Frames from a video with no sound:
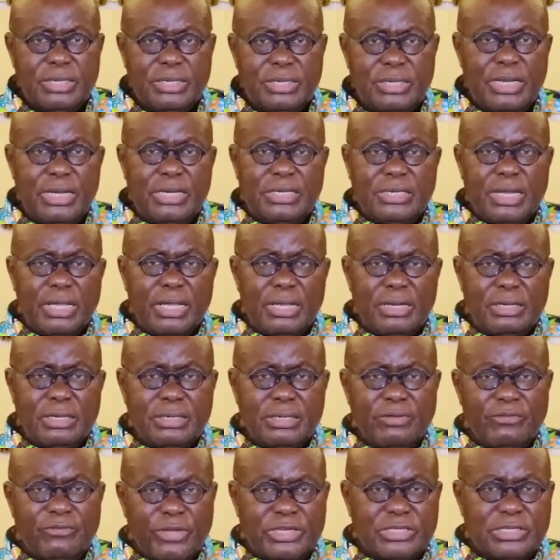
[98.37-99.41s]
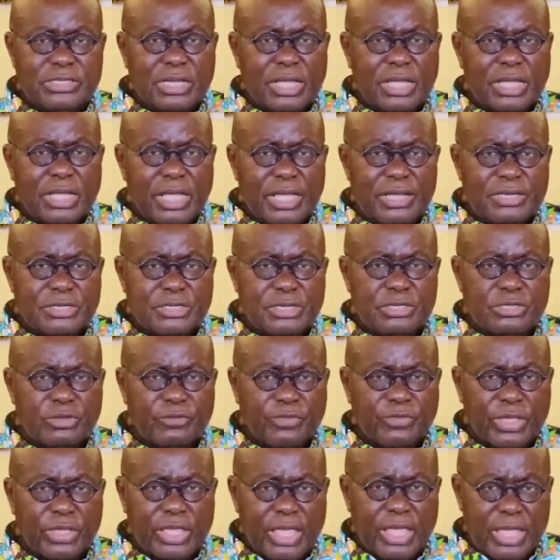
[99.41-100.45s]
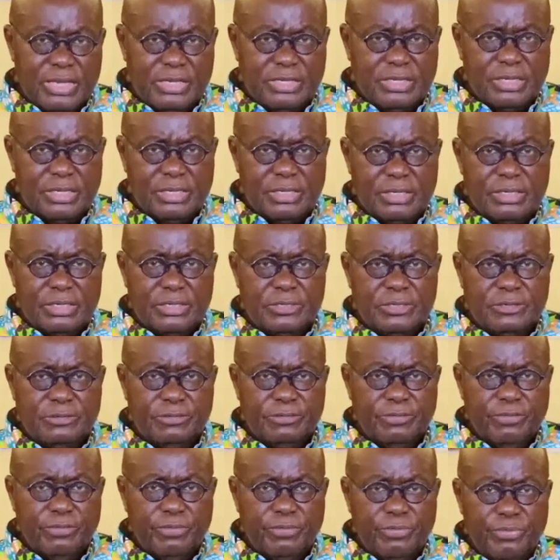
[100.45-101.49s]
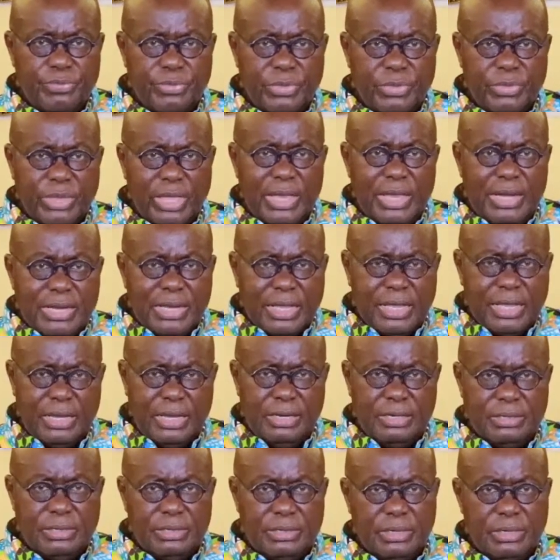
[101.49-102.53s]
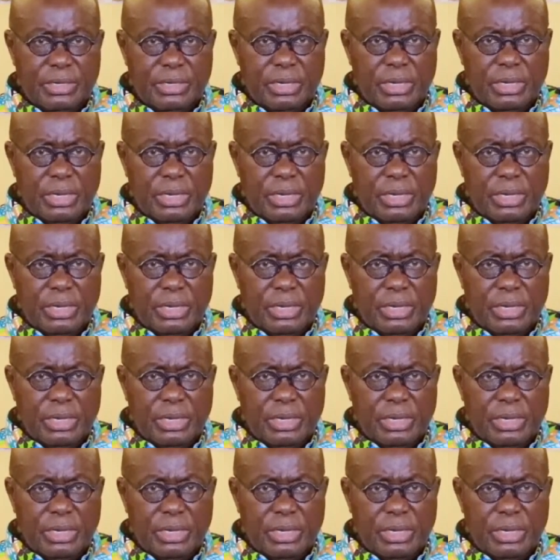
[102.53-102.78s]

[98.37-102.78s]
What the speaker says: Detailed investigations of the cases indicate